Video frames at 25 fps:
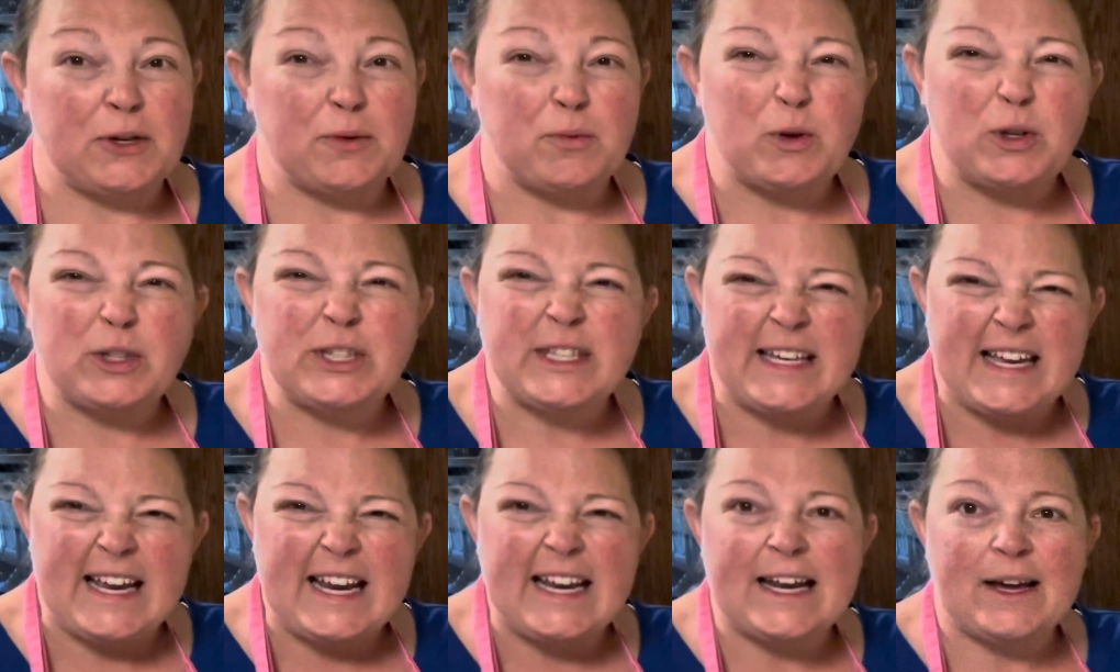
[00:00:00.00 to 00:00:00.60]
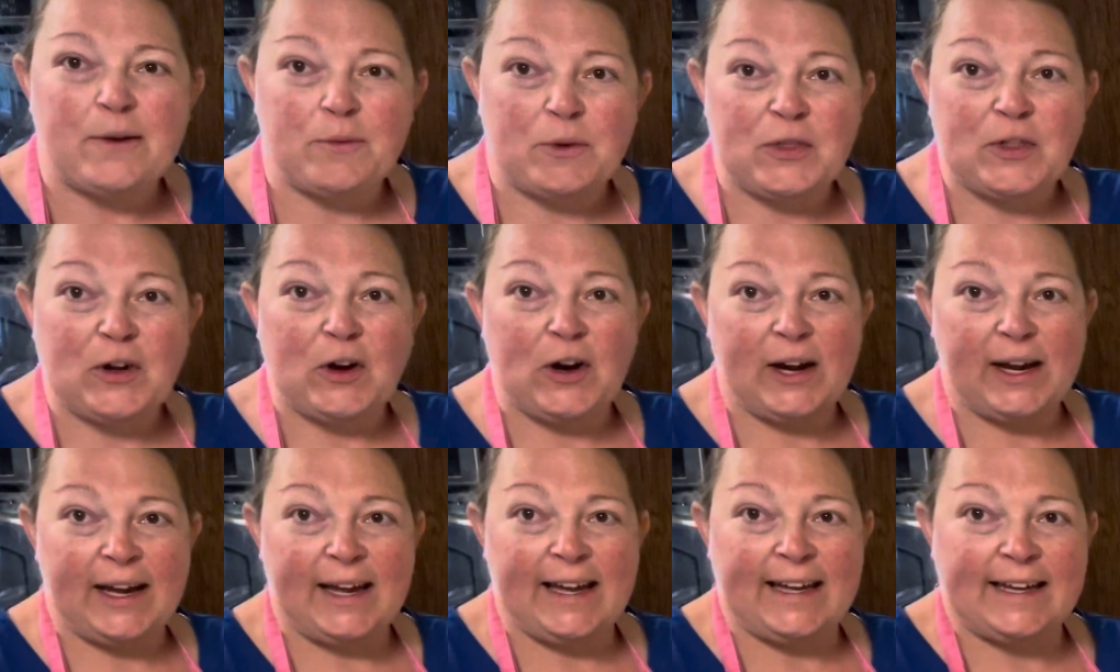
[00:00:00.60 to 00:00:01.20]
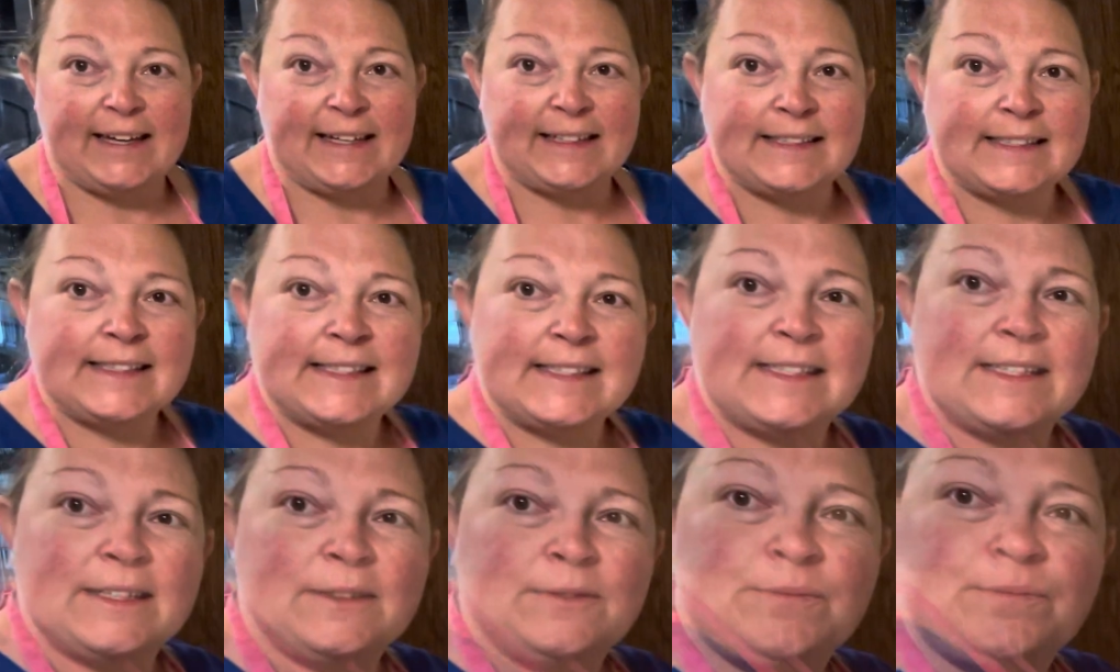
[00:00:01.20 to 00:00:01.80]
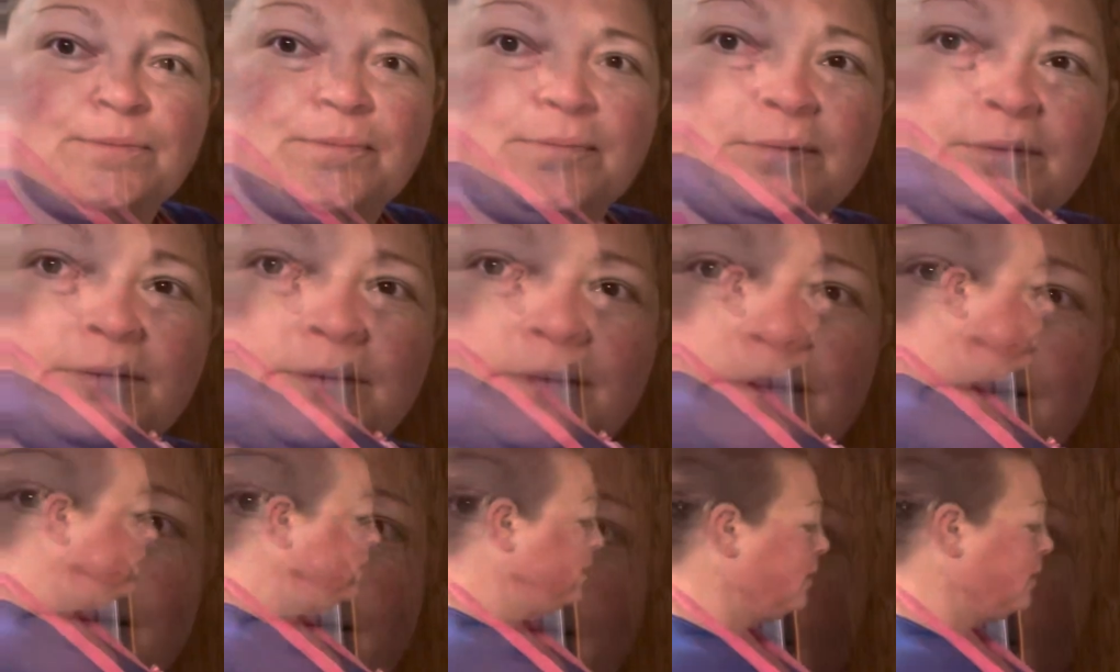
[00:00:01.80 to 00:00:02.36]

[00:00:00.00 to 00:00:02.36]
We'll knead it with our hands.